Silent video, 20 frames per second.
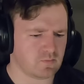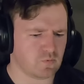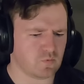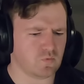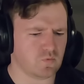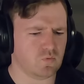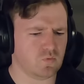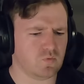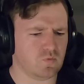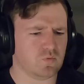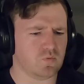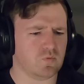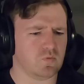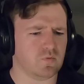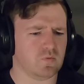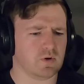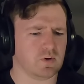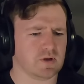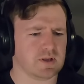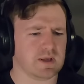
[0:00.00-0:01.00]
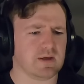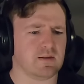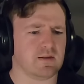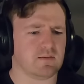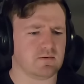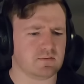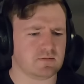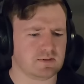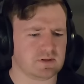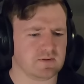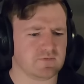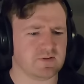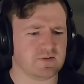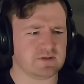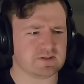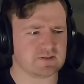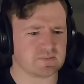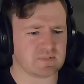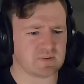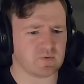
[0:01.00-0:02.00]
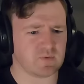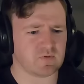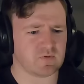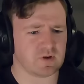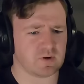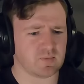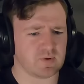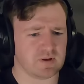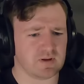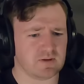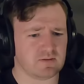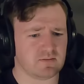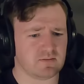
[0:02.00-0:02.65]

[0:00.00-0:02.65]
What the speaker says: Ooh, okay. Definitely some type of rugby.